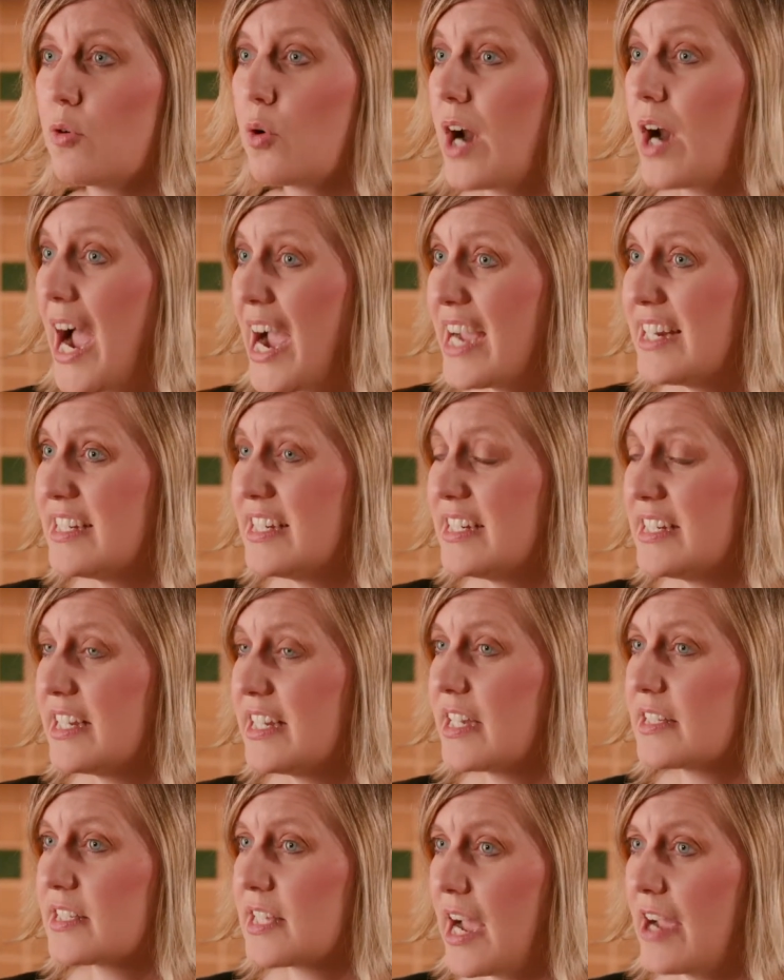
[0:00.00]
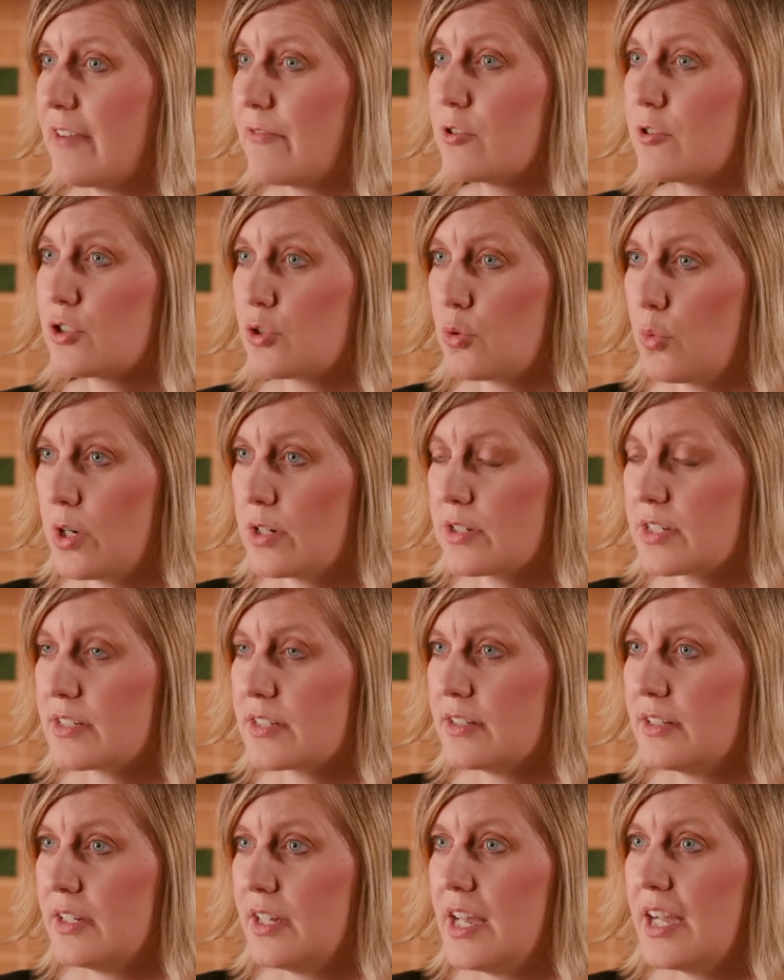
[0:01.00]
or IDDSI for short,
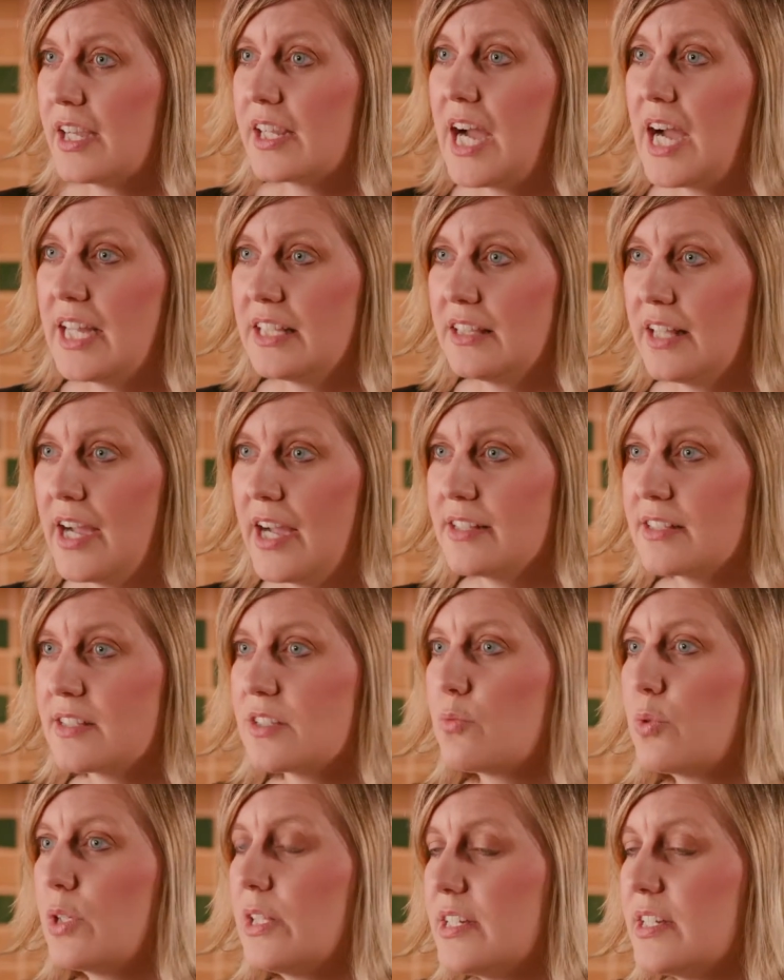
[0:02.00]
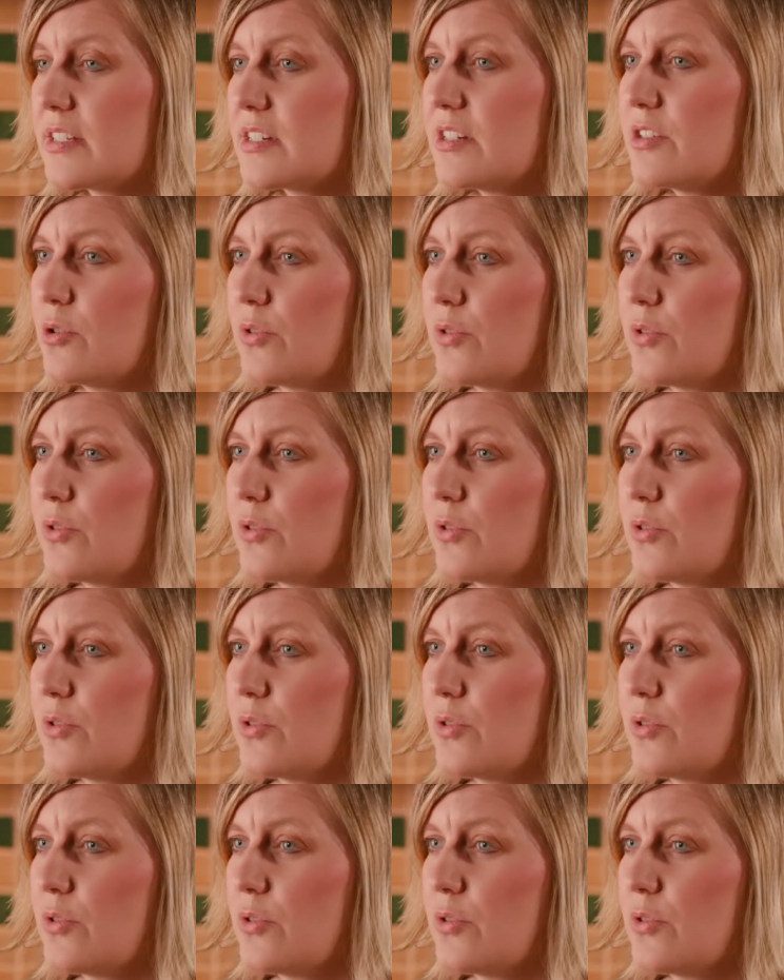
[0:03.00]
guidelines released in